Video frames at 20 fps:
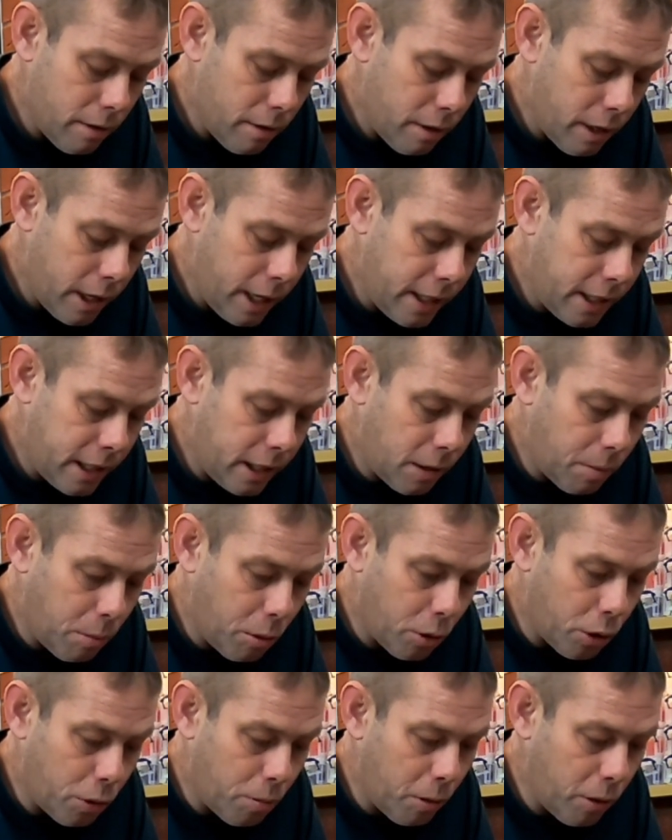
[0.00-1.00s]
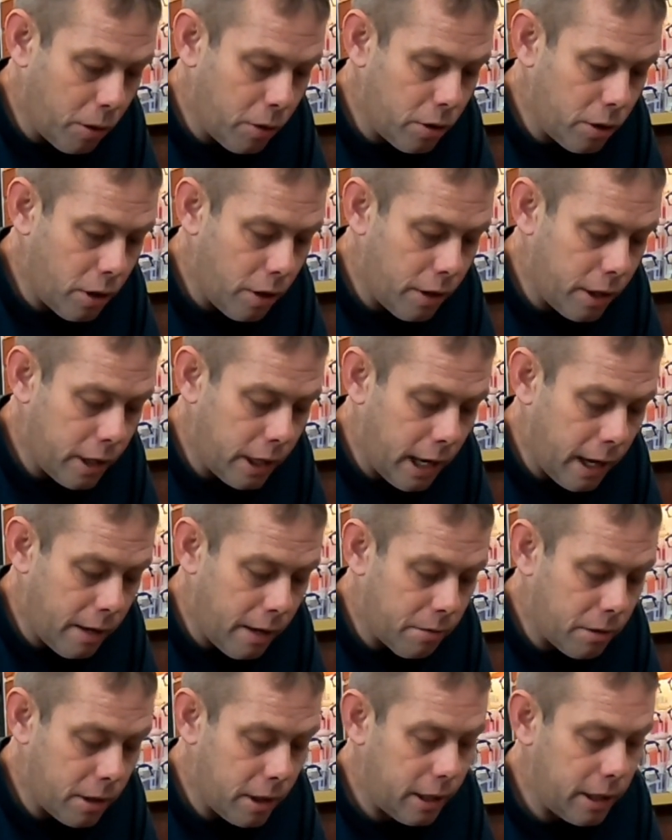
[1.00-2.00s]
Easy to push buttons on the
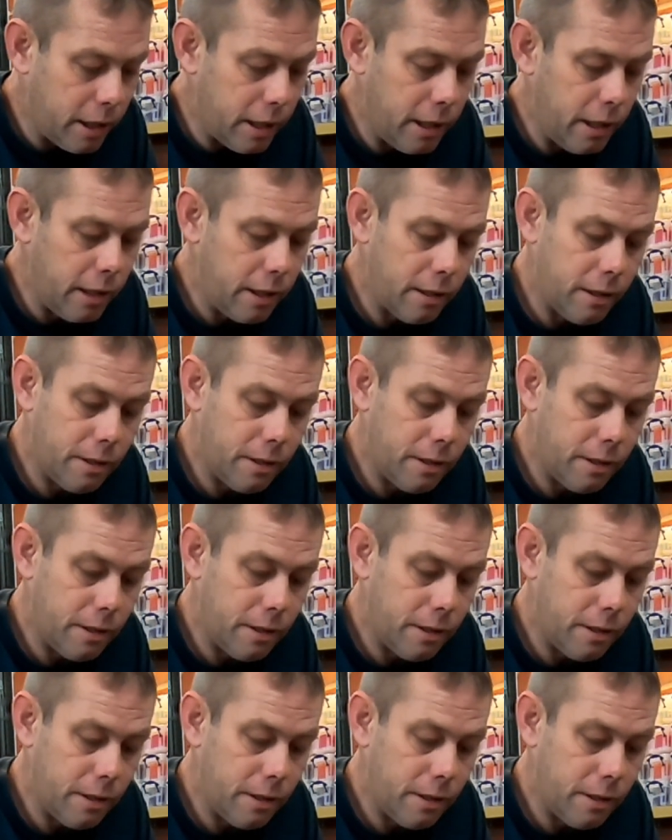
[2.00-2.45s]
LCD.